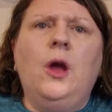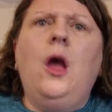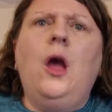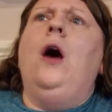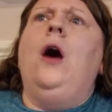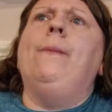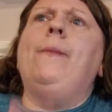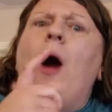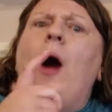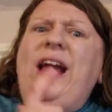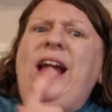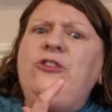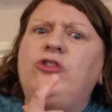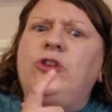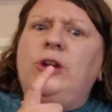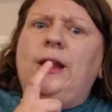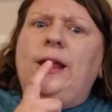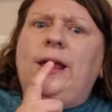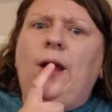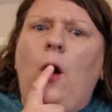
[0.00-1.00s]

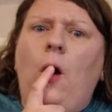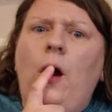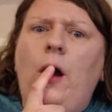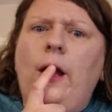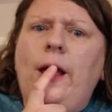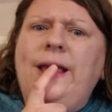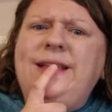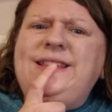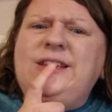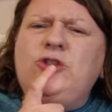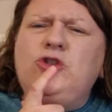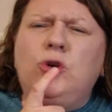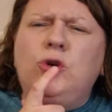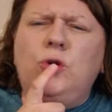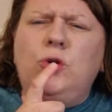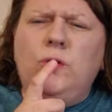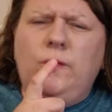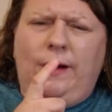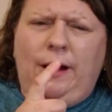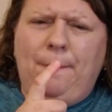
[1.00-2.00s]
actually, is it
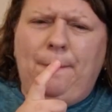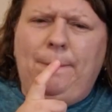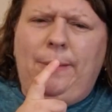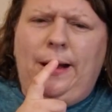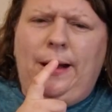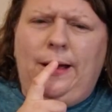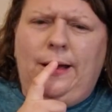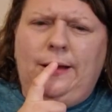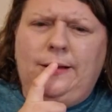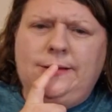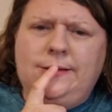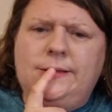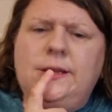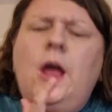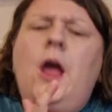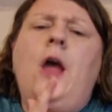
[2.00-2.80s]
touring plans?